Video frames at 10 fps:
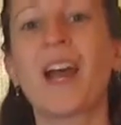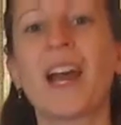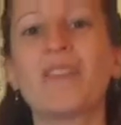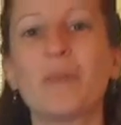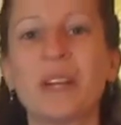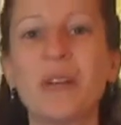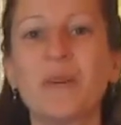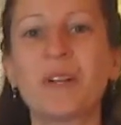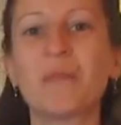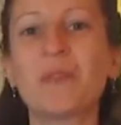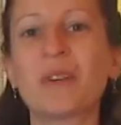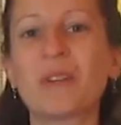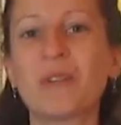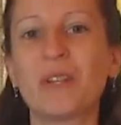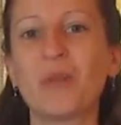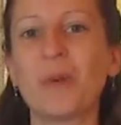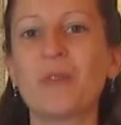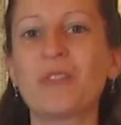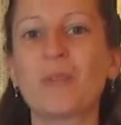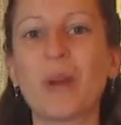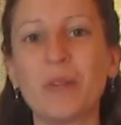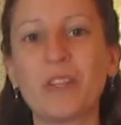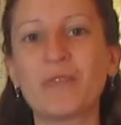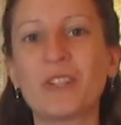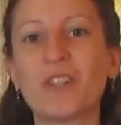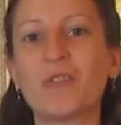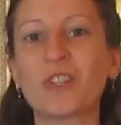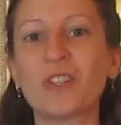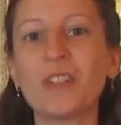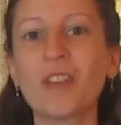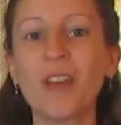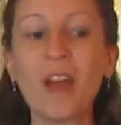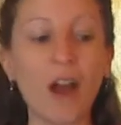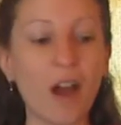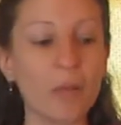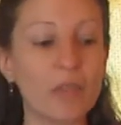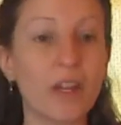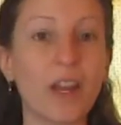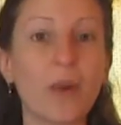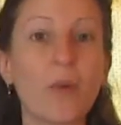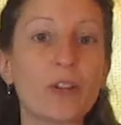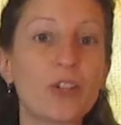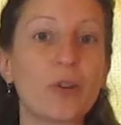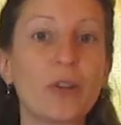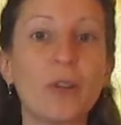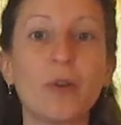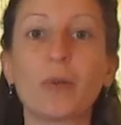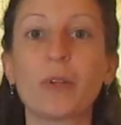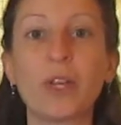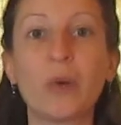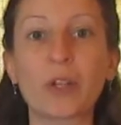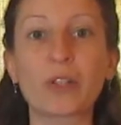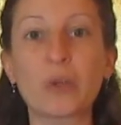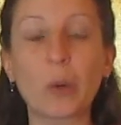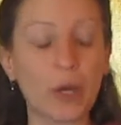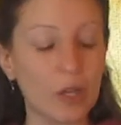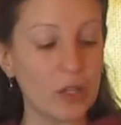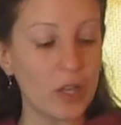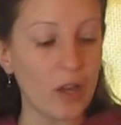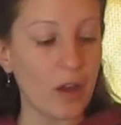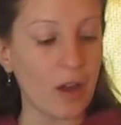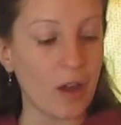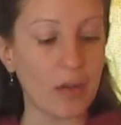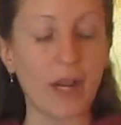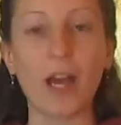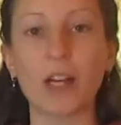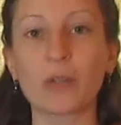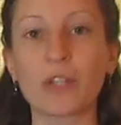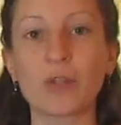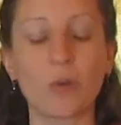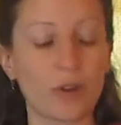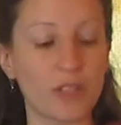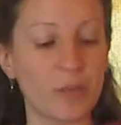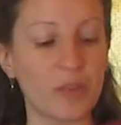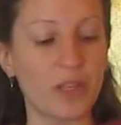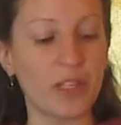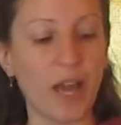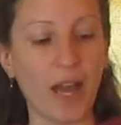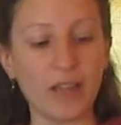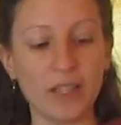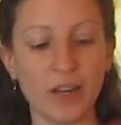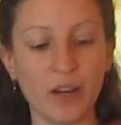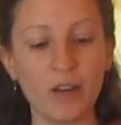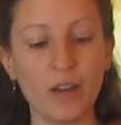Hi everybody, welcome to another video post from Emily's Vintage Visions. Today I want to show you a really quick tutorial on how to restore some of these hats here.